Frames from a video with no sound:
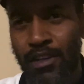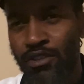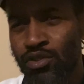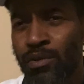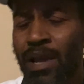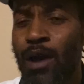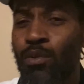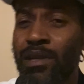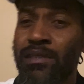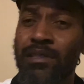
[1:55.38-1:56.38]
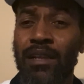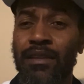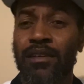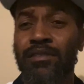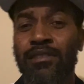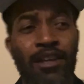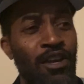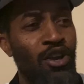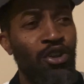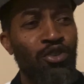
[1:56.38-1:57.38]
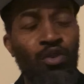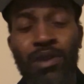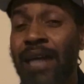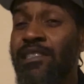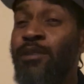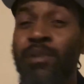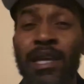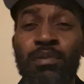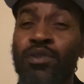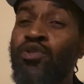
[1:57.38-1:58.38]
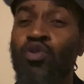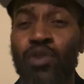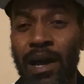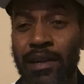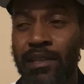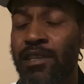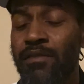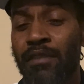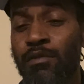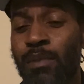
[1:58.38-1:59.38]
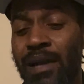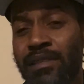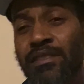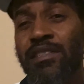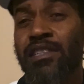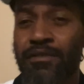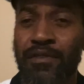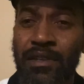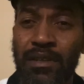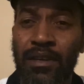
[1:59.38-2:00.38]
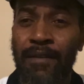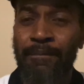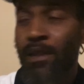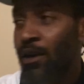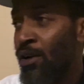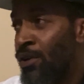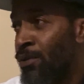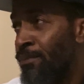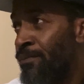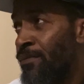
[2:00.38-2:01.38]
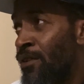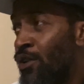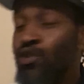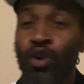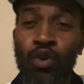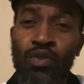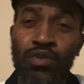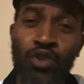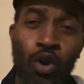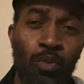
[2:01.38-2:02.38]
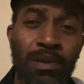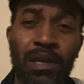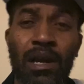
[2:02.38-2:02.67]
So now when they're telling us, you know, not to be able to do that and give everybody 6 feet, you know, don't be in